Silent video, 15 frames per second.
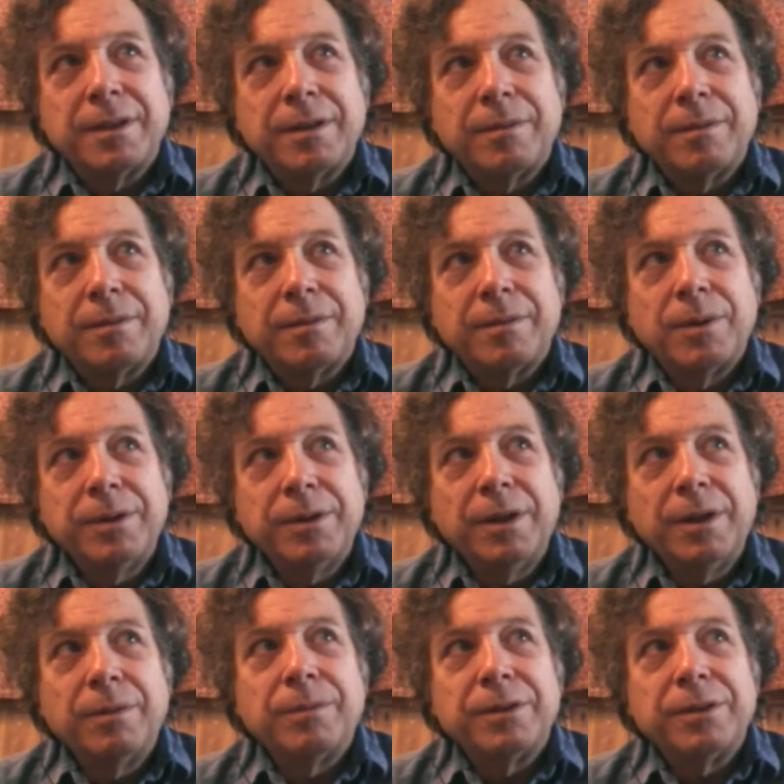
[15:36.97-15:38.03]
Well, one
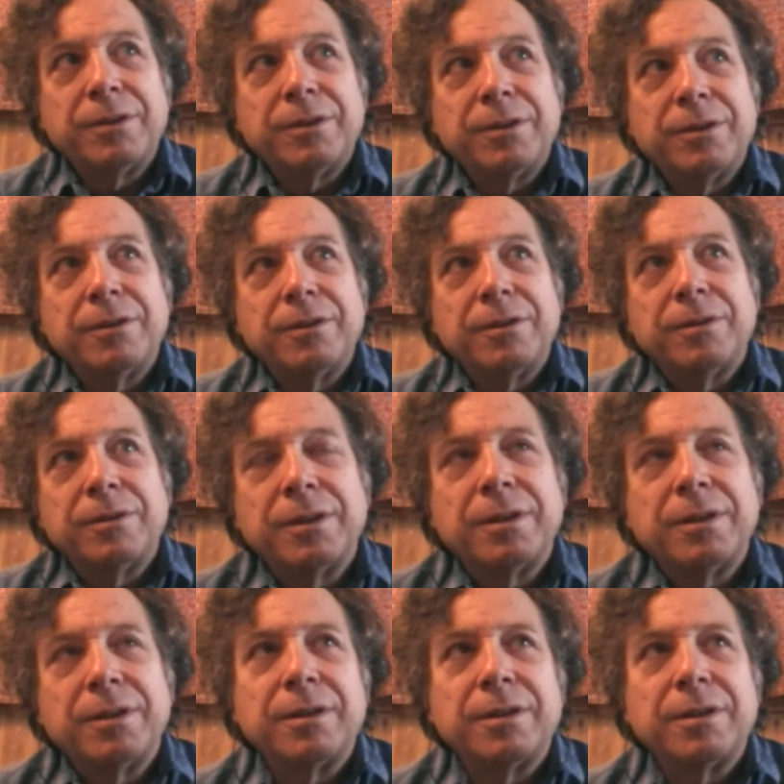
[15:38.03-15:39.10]
thing I want to,
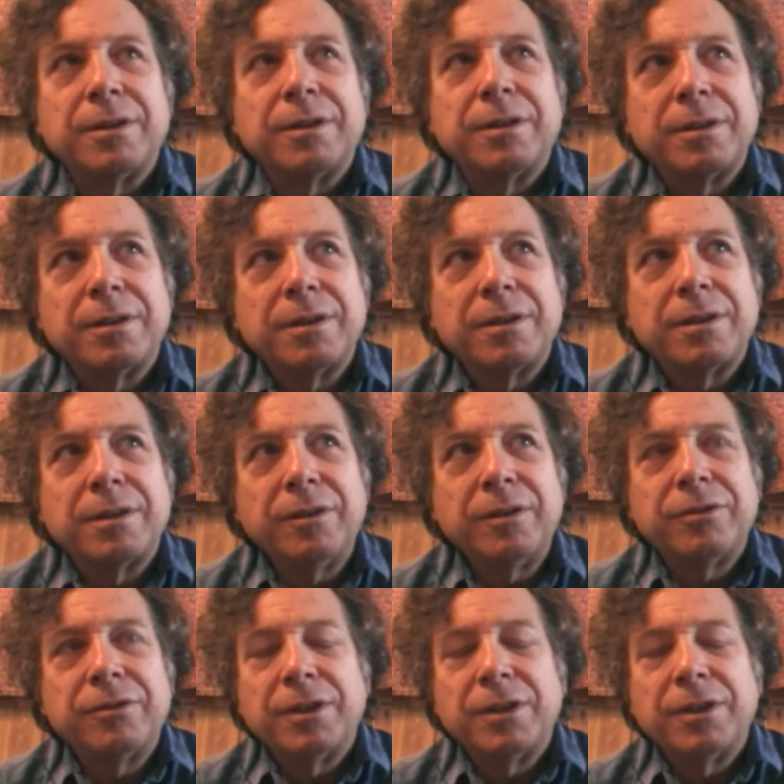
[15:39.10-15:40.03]
I guess,